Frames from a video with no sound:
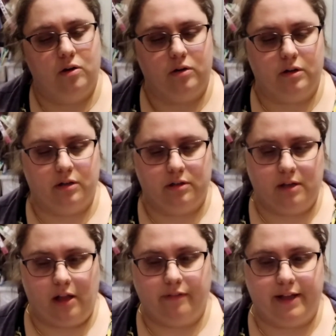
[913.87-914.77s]
or
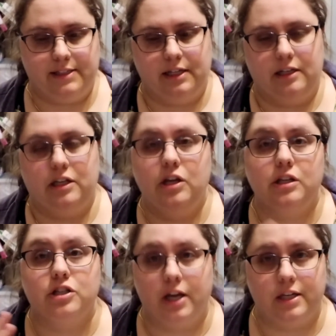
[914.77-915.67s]
a lesson, you
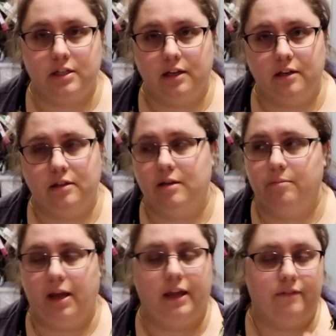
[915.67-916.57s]
can change it to
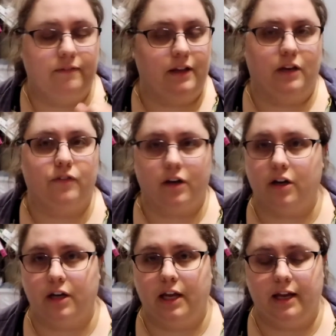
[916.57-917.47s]
make it fit for
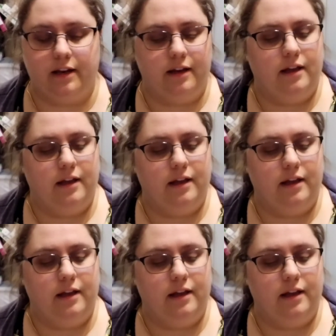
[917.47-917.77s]
your kid.